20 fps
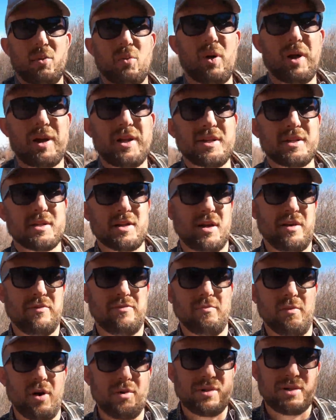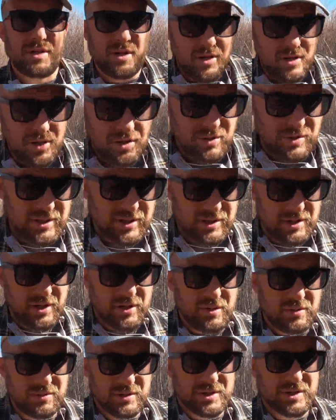what is of most use to
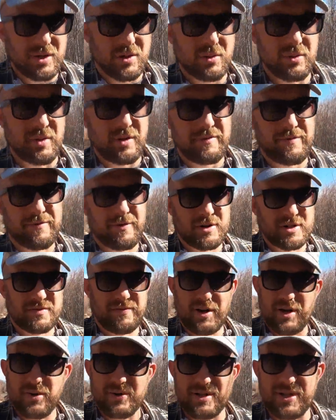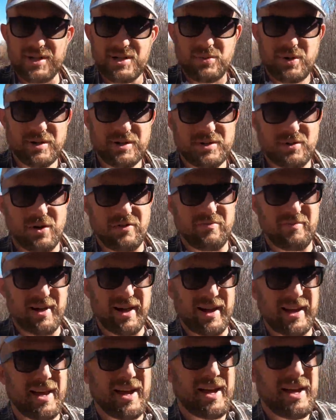you. So the first video is this one, sort of
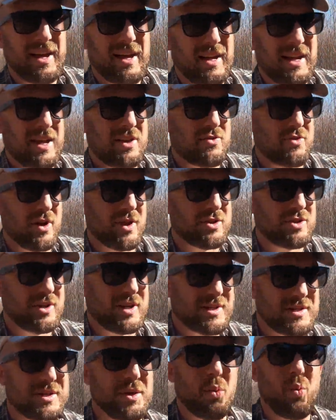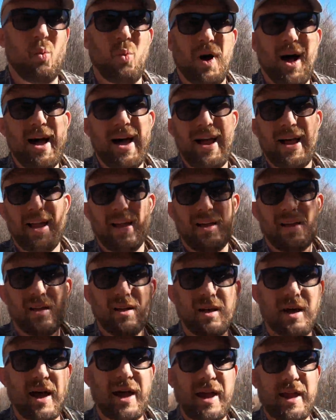my introduction as to why
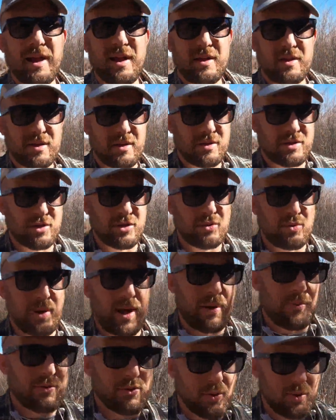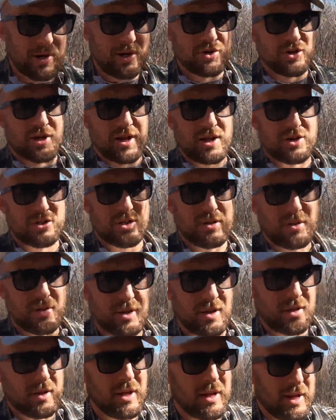I do outdoor education,
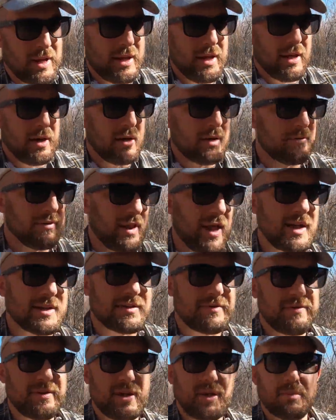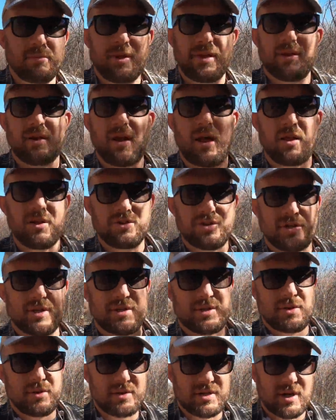the philosophy and methodology
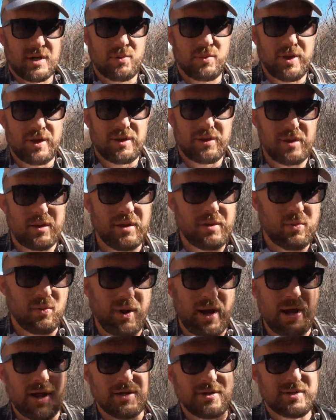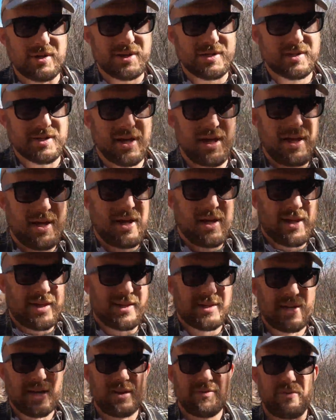associated with why I do this.
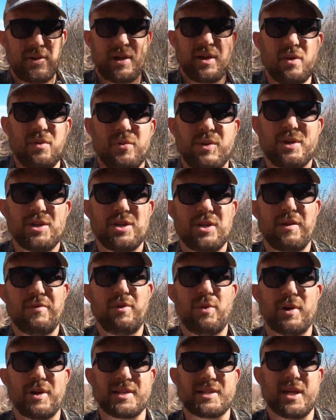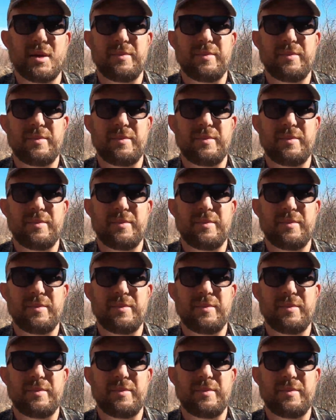The second video, which if you want to